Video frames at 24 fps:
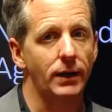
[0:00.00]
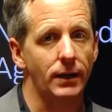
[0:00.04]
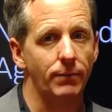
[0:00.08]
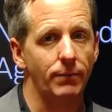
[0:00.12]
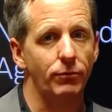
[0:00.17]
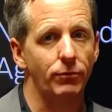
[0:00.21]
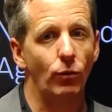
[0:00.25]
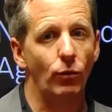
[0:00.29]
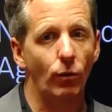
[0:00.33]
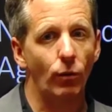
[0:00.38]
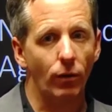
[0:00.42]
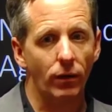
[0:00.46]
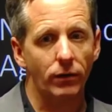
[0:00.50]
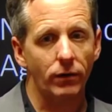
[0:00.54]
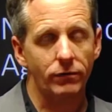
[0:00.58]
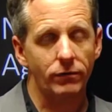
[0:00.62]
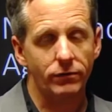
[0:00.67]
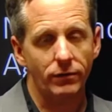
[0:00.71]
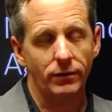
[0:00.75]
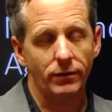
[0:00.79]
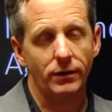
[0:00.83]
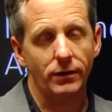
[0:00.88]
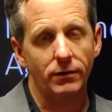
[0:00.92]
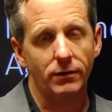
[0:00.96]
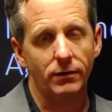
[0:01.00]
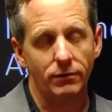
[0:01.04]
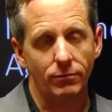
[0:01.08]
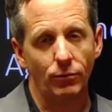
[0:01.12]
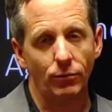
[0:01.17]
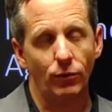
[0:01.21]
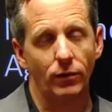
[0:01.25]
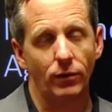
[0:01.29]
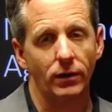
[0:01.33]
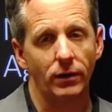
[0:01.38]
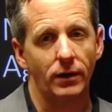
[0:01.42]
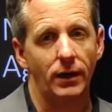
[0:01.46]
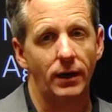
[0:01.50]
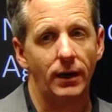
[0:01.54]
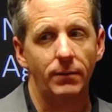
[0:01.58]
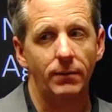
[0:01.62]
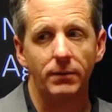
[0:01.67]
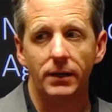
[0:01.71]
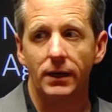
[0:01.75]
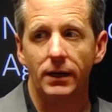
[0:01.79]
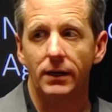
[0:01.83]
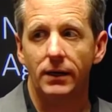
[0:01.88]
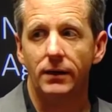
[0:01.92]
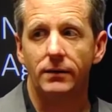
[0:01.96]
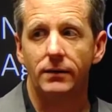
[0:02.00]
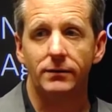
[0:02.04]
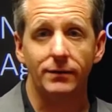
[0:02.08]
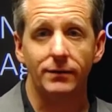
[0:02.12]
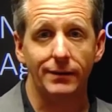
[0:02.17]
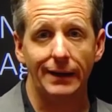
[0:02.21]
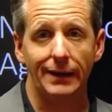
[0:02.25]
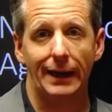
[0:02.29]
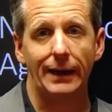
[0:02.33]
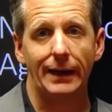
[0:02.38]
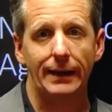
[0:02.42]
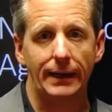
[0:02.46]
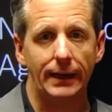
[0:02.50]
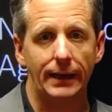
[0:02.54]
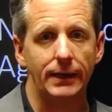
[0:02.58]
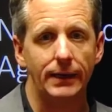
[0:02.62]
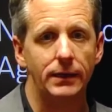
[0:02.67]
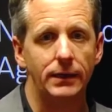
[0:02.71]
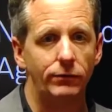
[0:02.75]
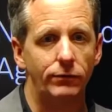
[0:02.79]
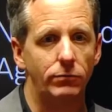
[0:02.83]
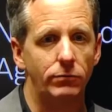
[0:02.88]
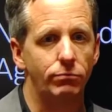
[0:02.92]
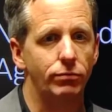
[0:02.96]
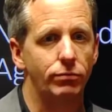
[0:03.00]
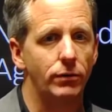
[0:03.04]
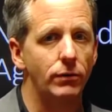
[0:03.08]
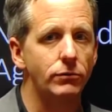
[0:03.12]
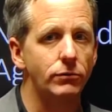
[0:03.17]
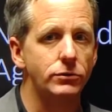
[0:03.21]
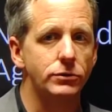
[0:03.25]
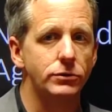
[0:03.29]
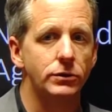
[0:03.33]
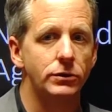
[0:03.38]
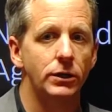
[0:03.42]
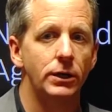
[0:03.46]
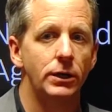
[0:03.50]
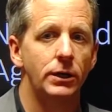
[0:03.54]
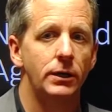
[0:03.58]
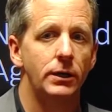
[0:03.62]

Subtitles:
up the work so that it's more accommodating to that kind of approach.